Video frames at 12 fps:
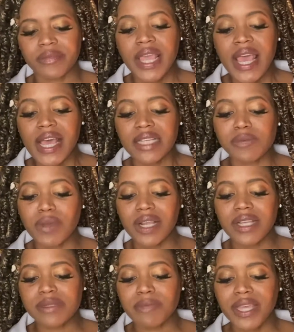As
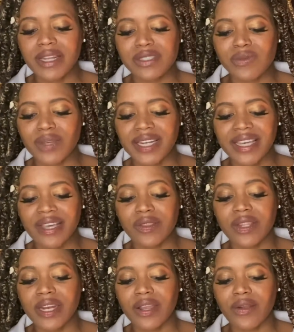Marcus made his way down
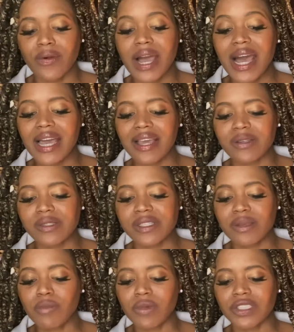the narrow aisle,
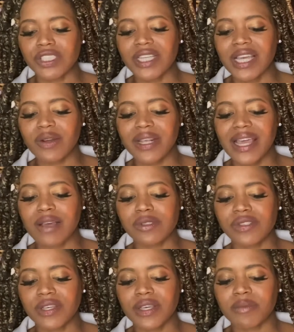someone shouted out
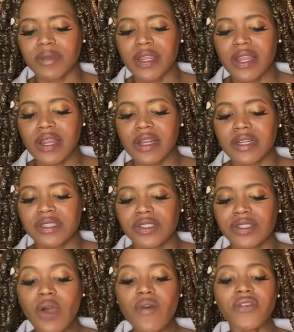to him,
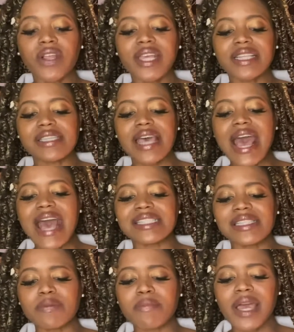"Don't forget to
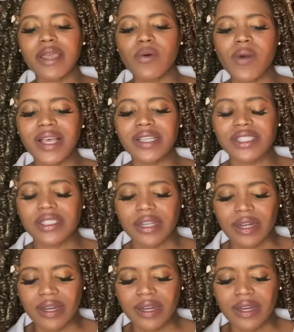ask him my question."